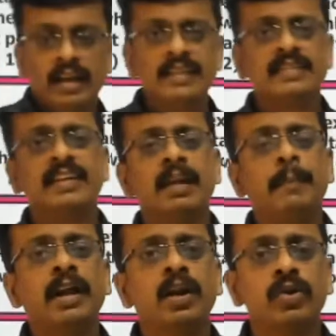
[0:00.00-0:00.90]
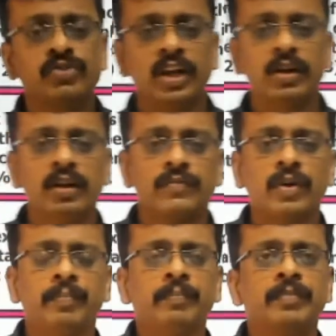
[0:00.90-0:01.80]
It's a typical question
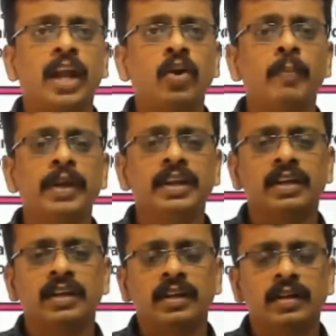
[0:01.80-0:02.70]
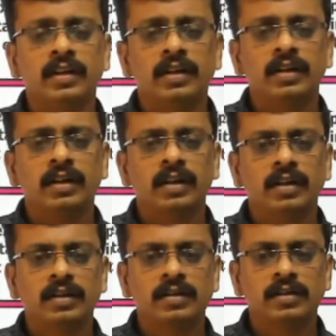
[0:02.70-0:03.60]
from the topic
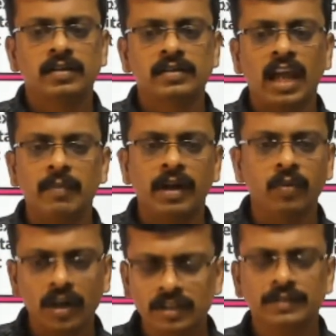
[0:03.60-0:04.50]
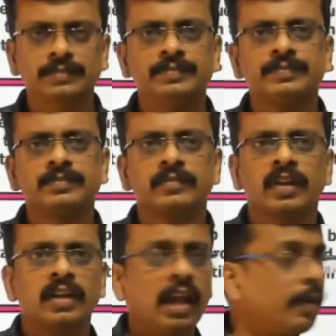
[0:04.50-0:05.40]
time and work
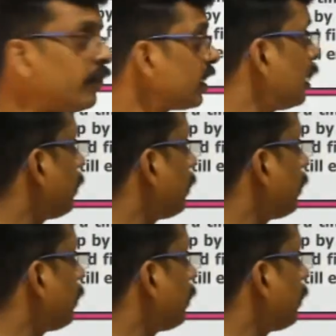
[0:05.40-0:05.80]
and